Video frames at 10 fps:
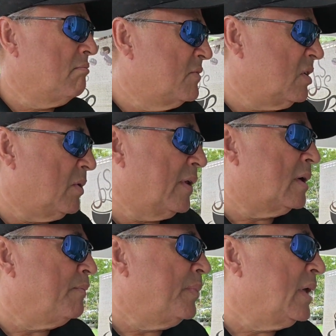somewhere there.
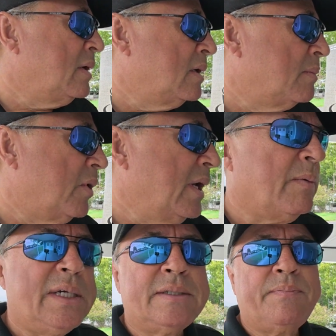But
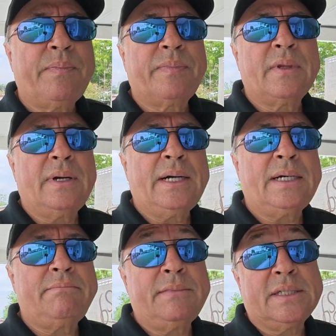anyways,
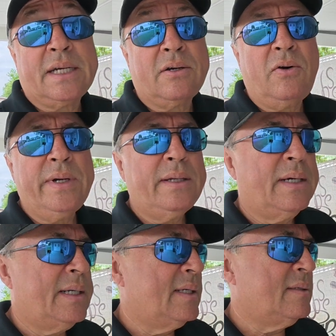let's get going
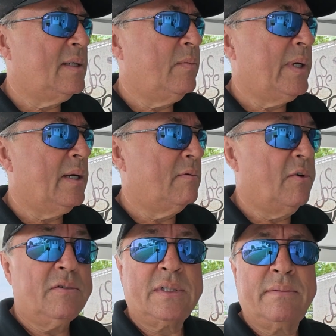and let's see if we can
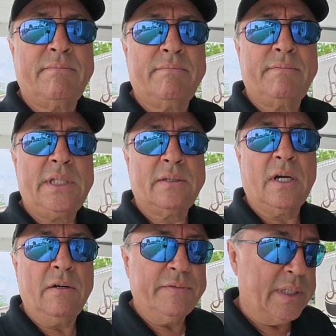roast this
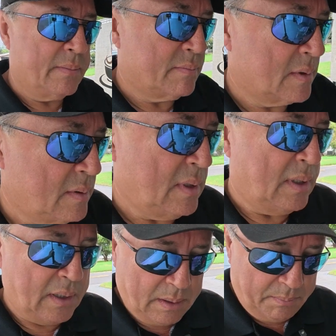coffee.
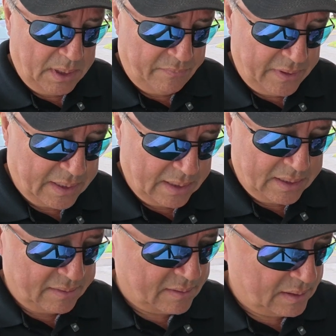If you can
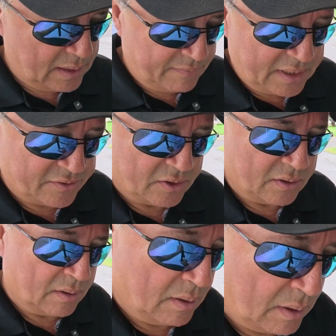leave this
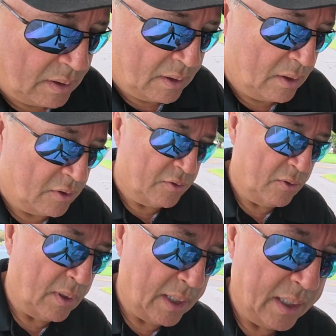on
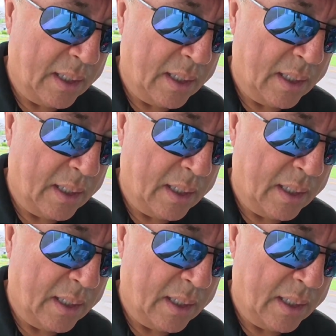so I